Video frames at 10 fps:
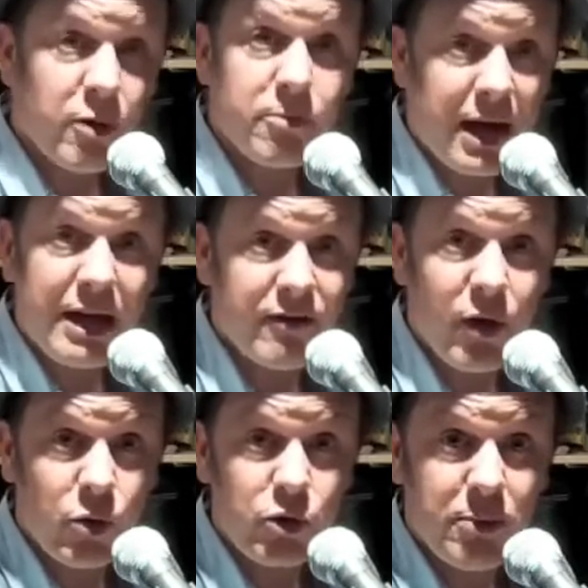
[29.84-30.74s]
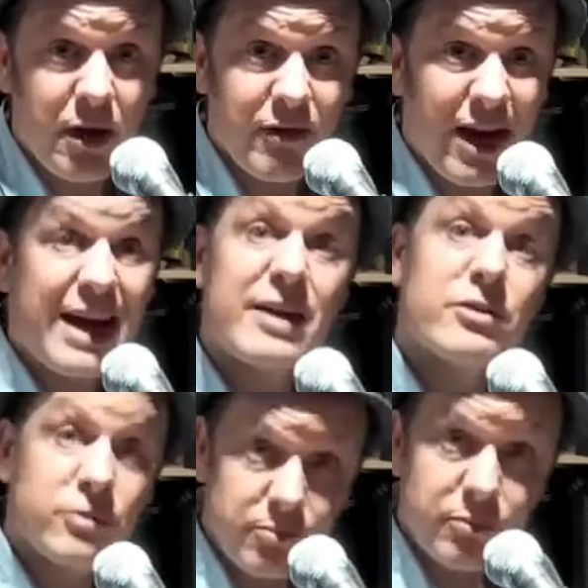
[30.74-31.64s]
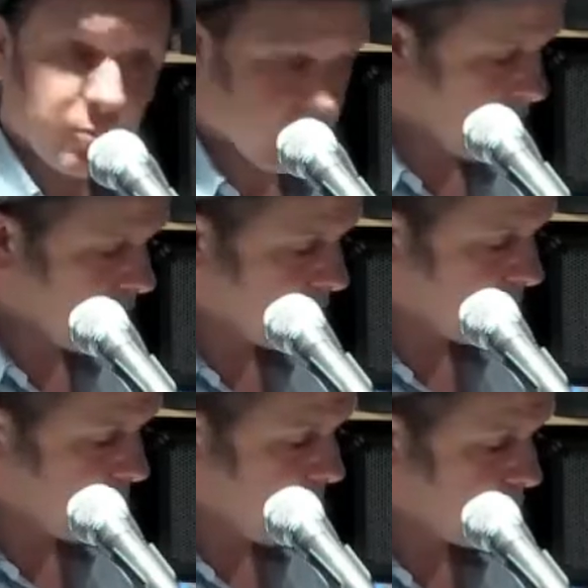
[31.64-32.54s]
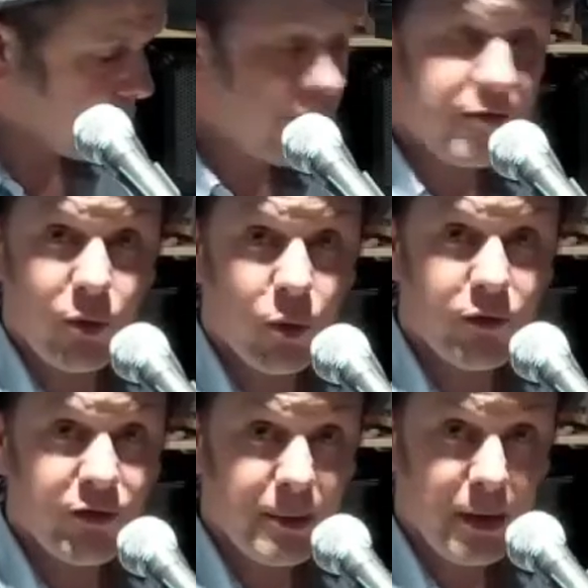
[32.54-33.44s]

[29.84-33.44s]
backing vocals above, and other way for female